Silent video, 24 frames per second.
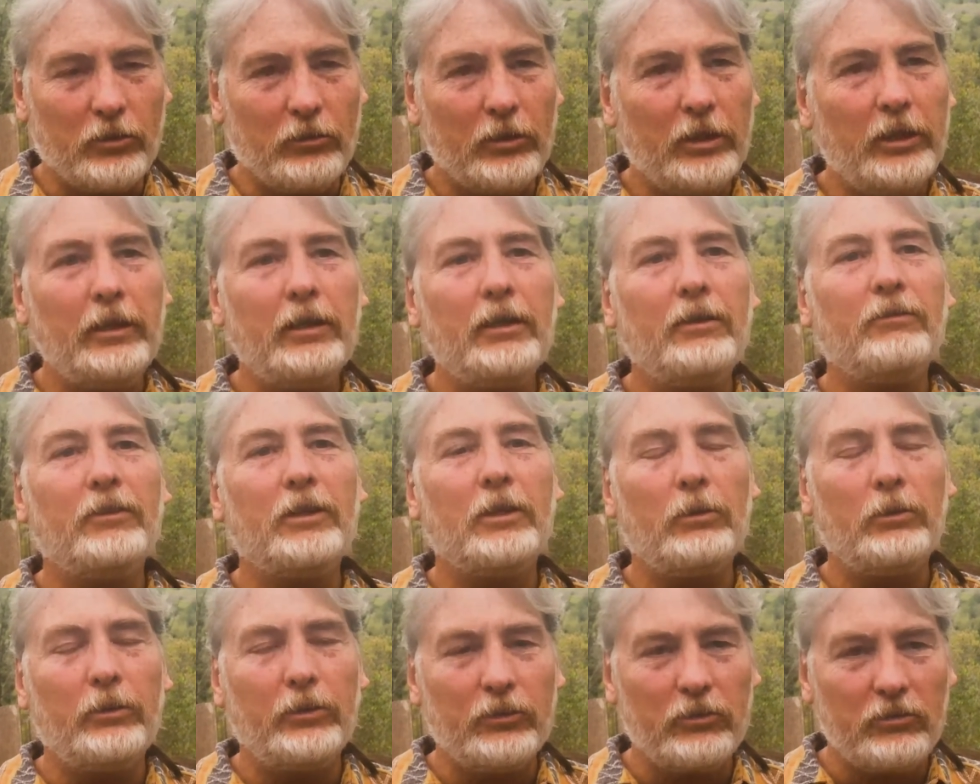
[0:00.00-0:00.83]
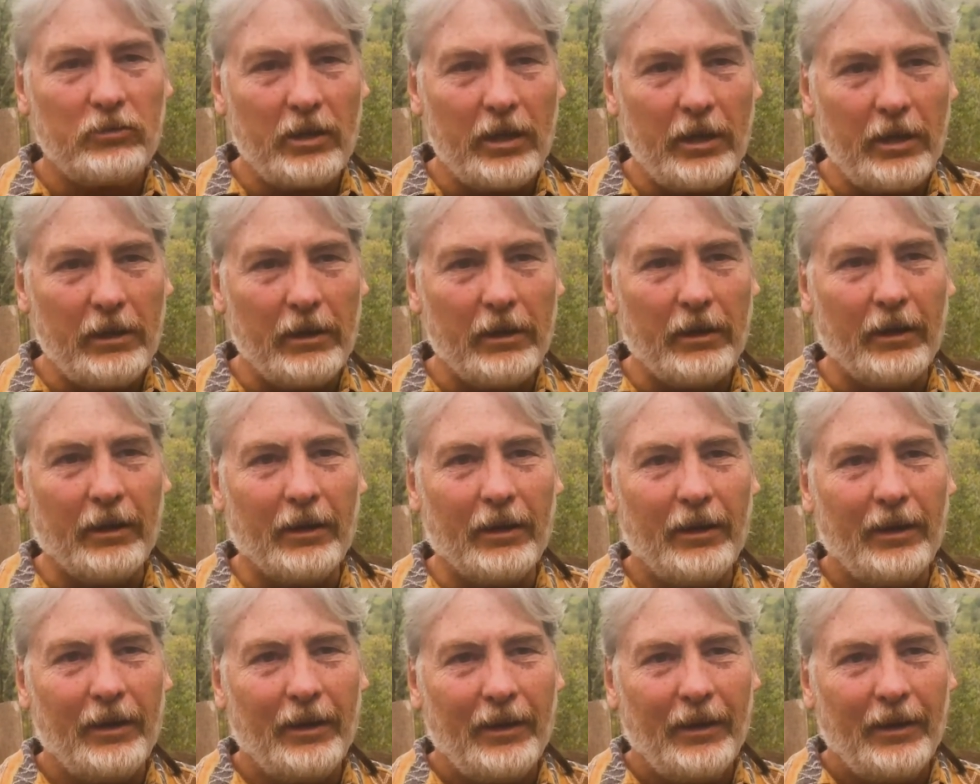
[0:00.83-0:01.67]
You didn't even know it was there.
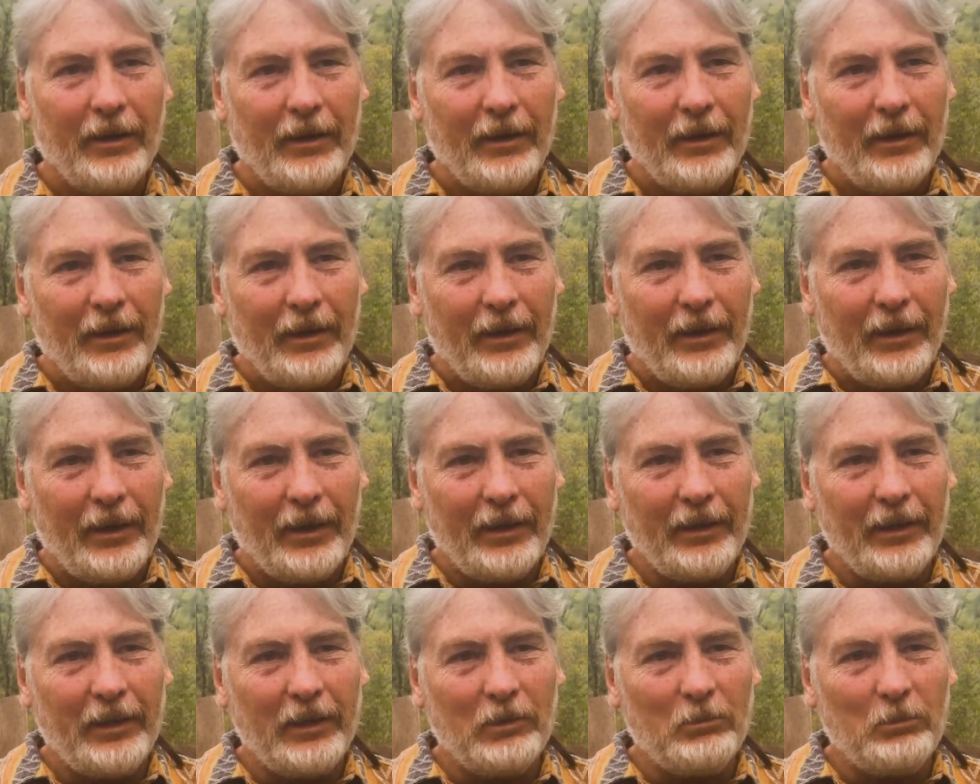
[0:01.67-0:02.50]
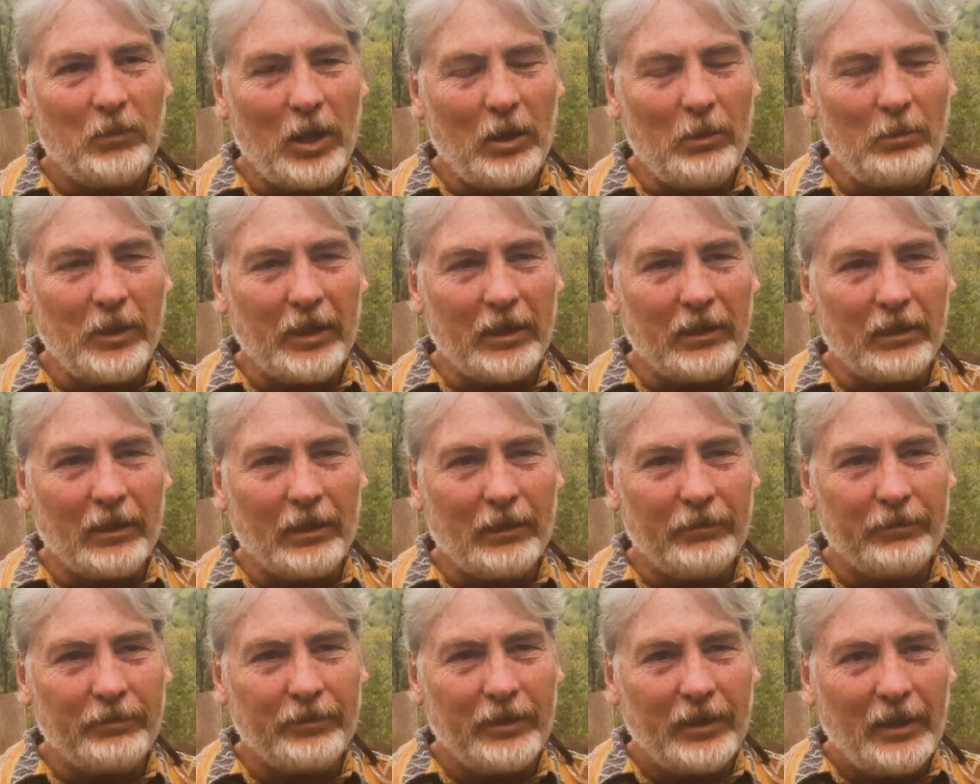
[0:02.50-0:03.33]
And in the moment
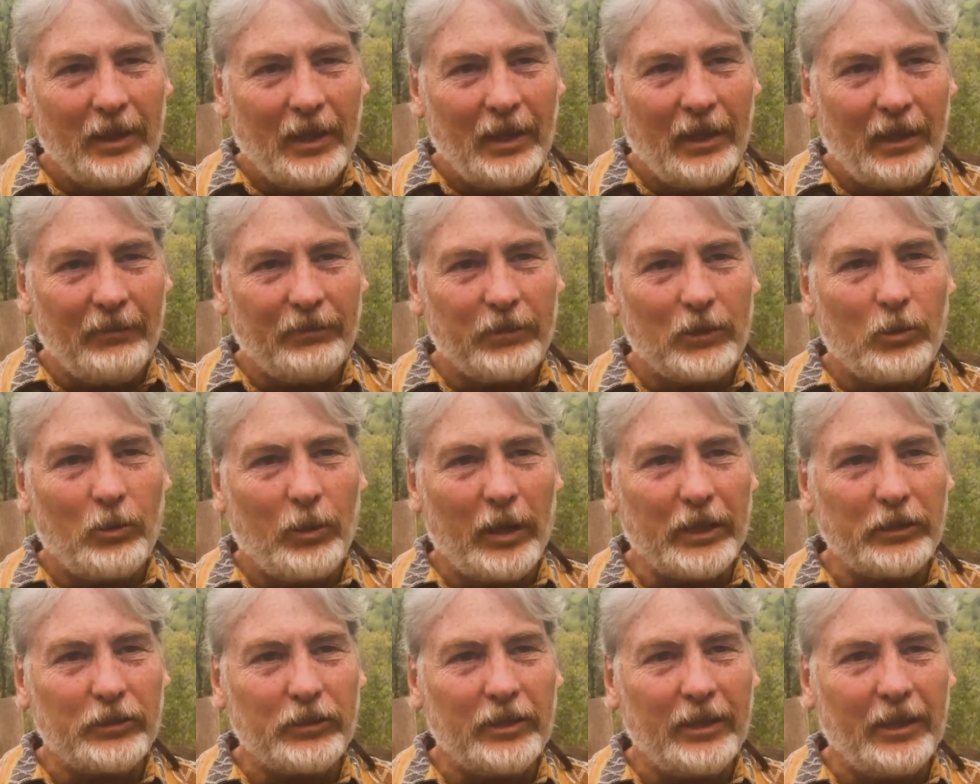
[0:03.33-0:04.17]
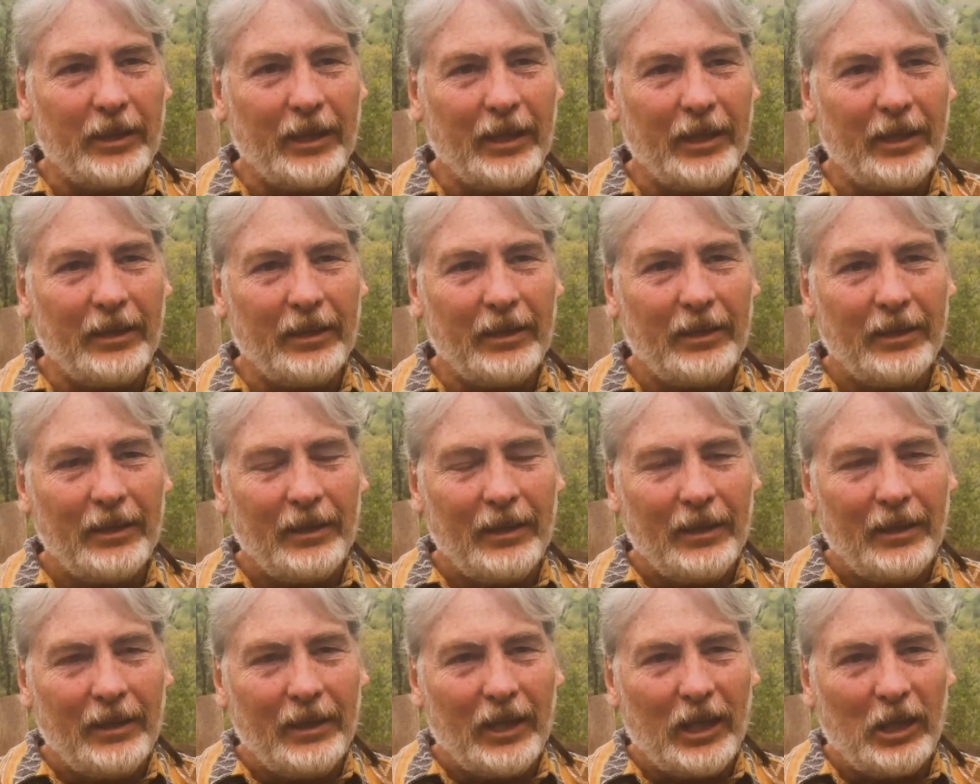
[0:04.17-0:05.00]
of questioning,
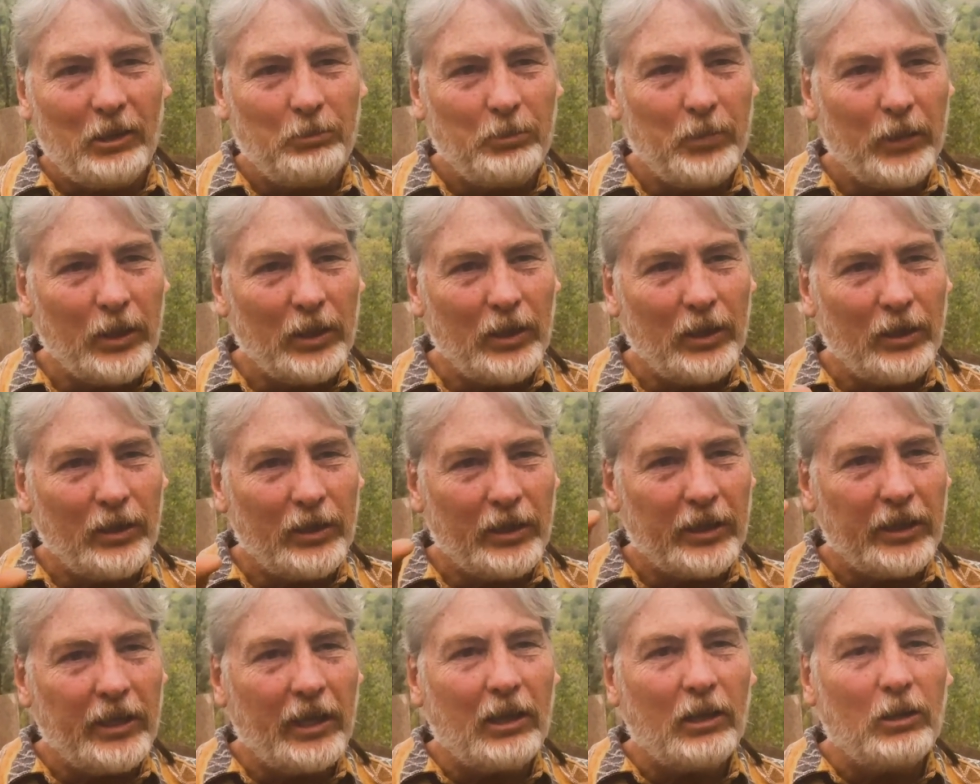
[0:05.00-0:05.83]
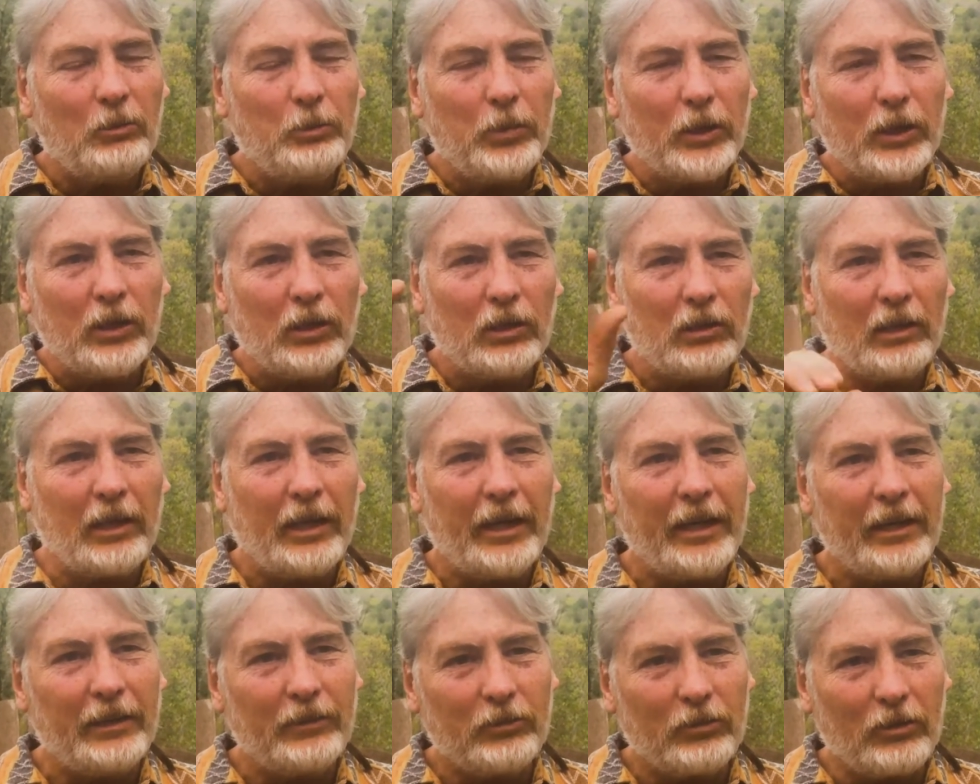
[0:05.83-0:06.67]
a yellow bird
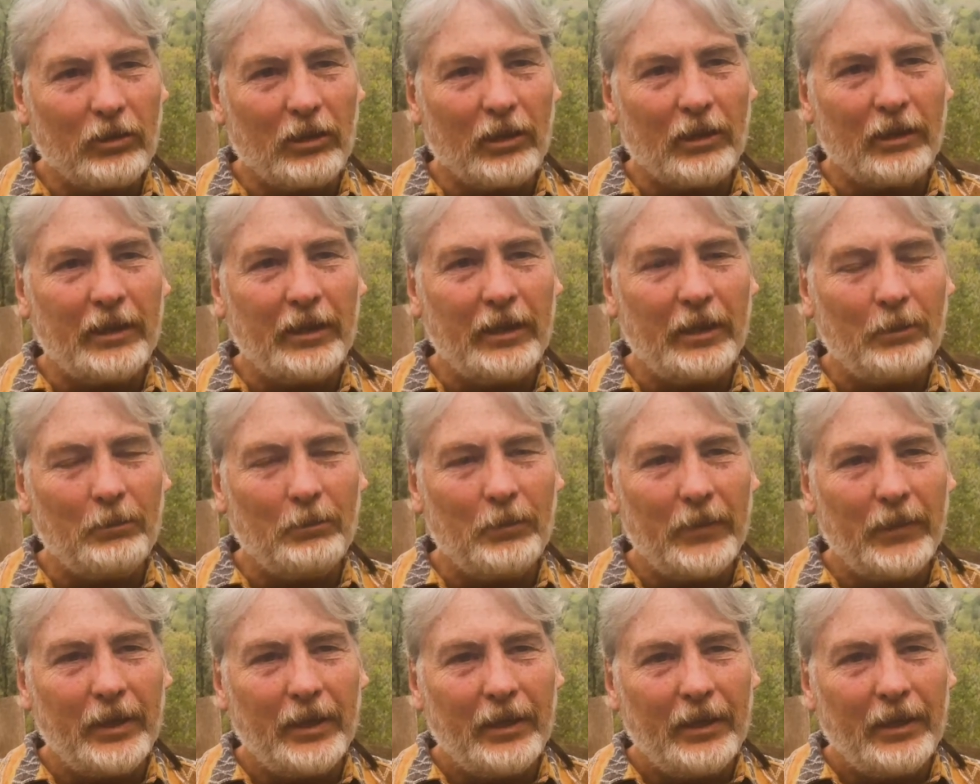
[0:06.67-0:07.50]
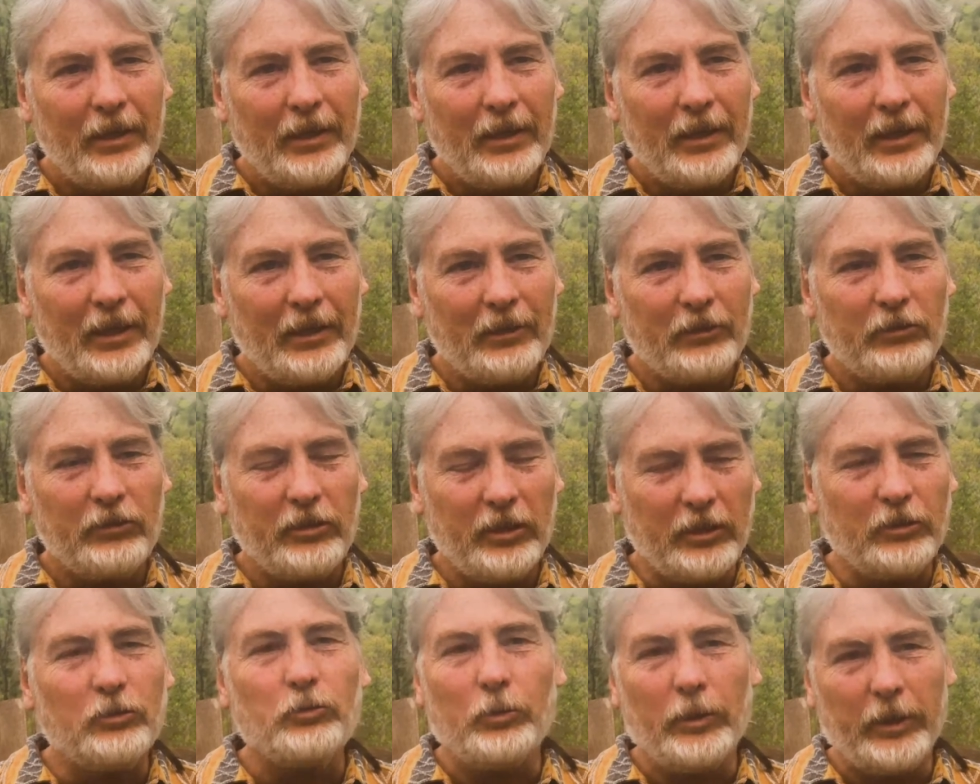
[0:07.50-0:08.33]
lands on a limb and
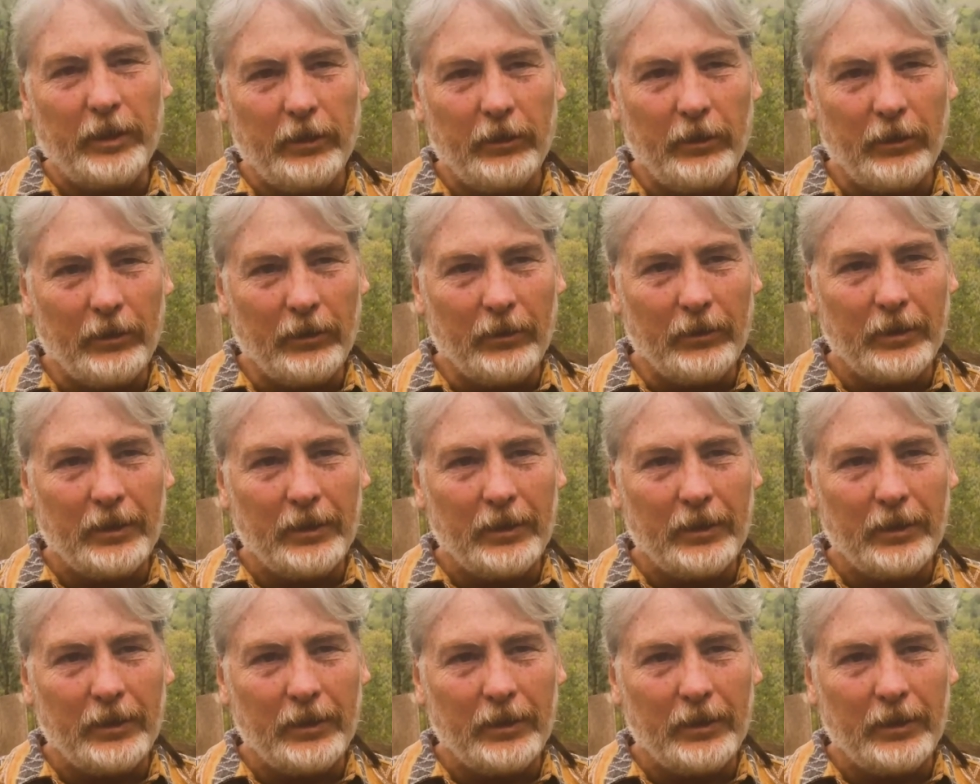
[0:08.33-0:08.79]
sits with you.